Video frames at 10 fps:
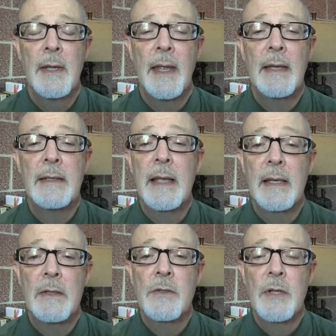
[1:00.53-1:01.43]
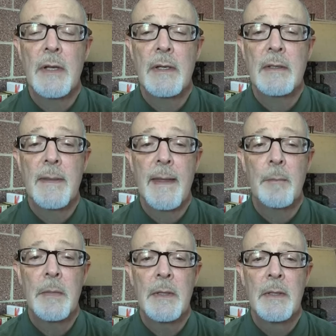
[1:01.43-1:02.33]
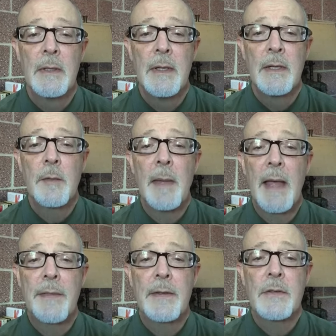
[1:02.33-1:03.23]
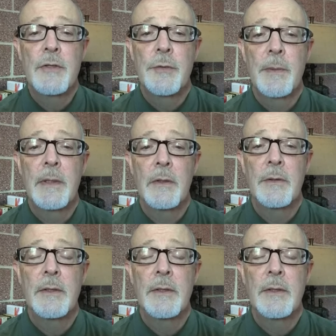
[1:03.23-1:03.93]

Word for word: and to get insight into them. DeMatha is thrilled